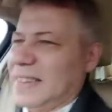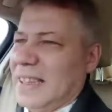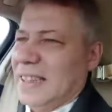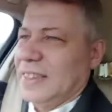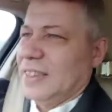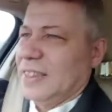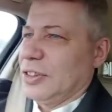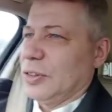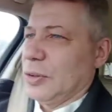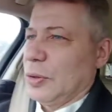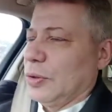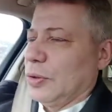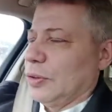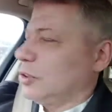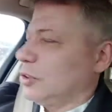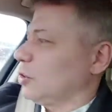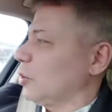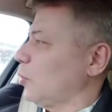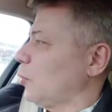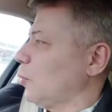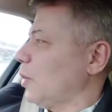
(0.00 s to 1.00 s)
getting stolen
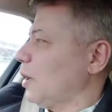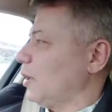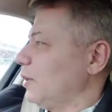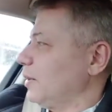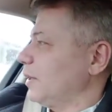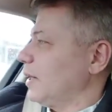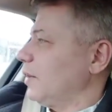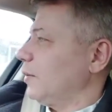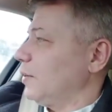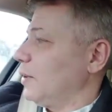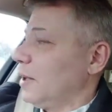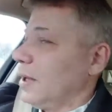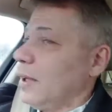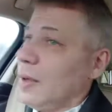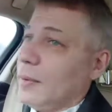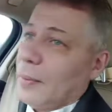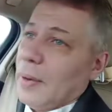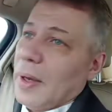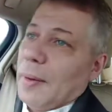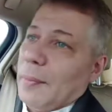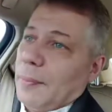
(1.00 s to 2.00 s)
so well now.
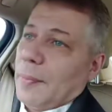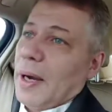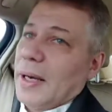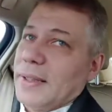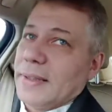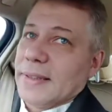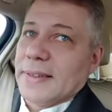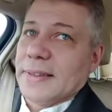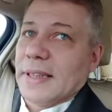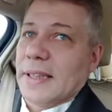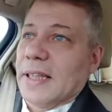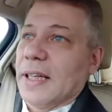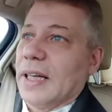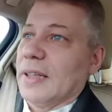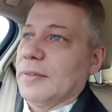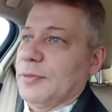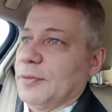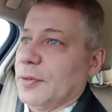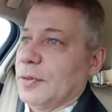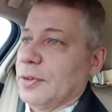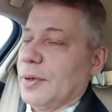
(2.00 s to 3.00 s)
Well, minus the
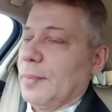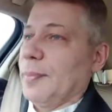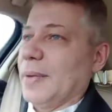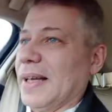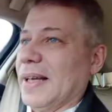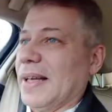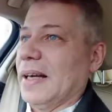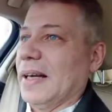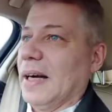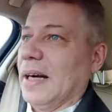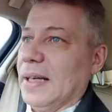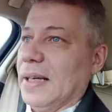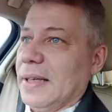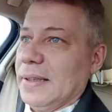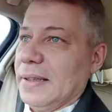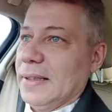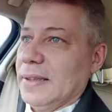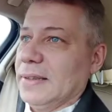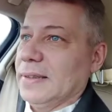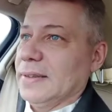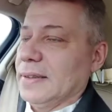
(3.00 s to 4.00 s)
cut for the big guy
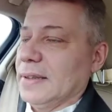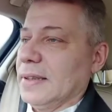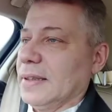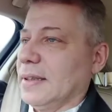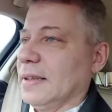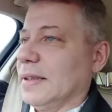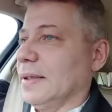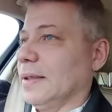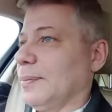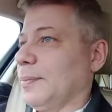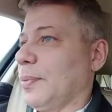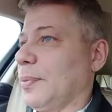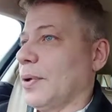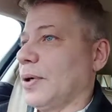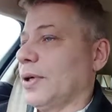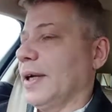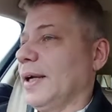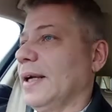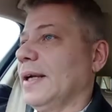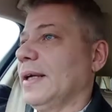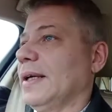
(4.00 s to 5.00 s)
in his
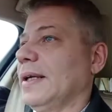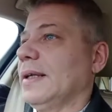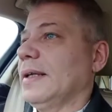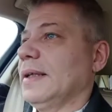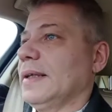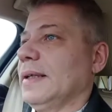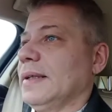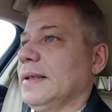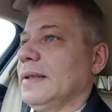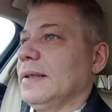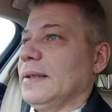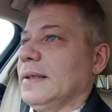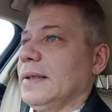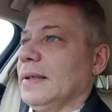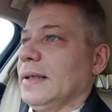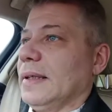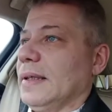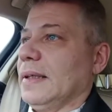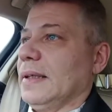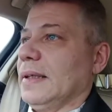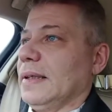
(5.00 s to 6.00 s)
party.
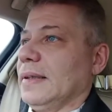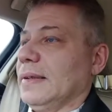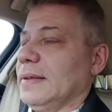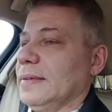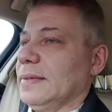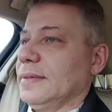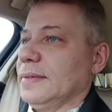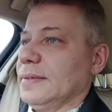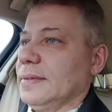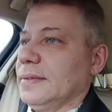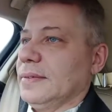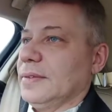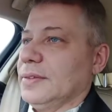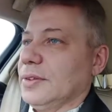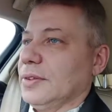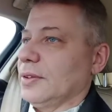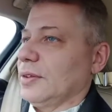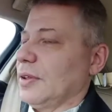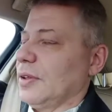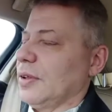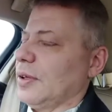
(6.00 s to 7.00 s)
So
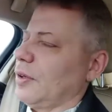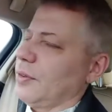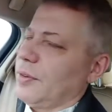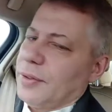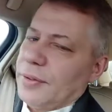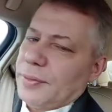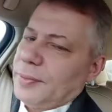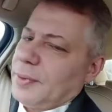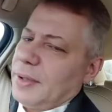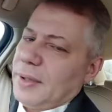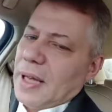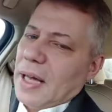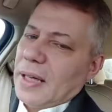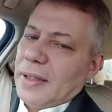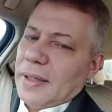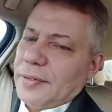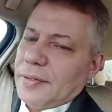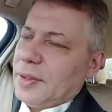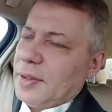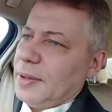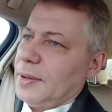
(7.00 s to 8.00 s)

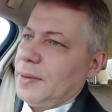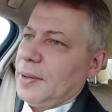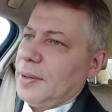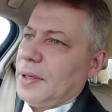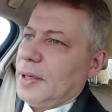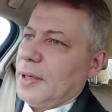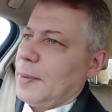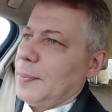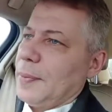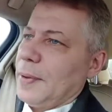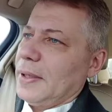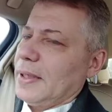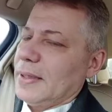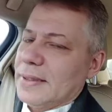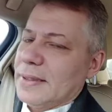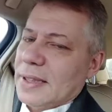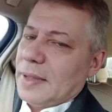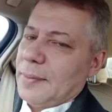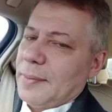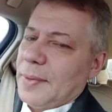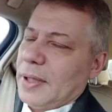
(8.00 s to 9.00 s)
without FDP,
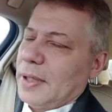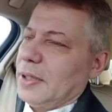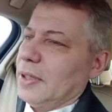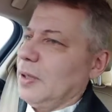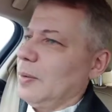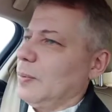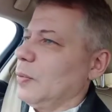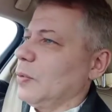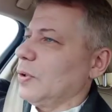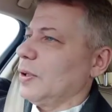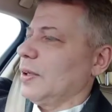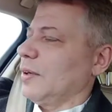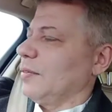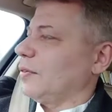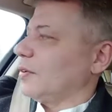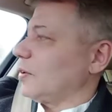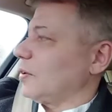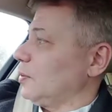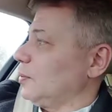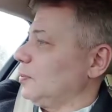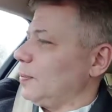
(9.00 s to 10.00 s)
that's going to be a little more
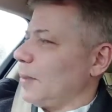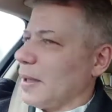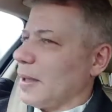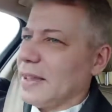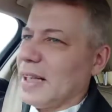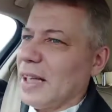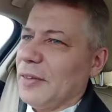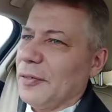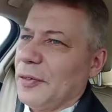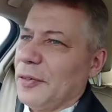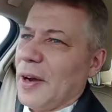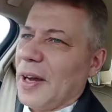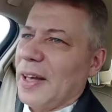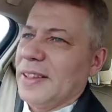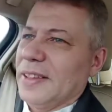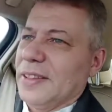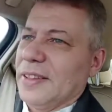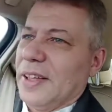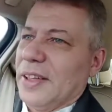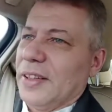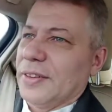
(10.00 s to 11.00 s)
difficult. But they'll
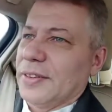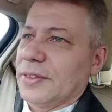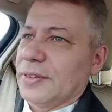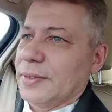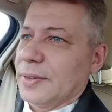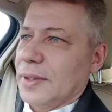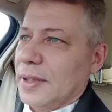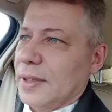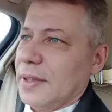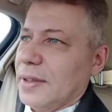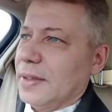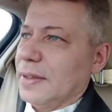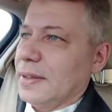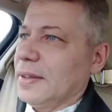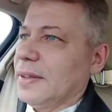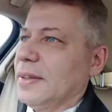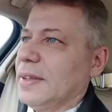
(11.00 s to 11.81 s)
find another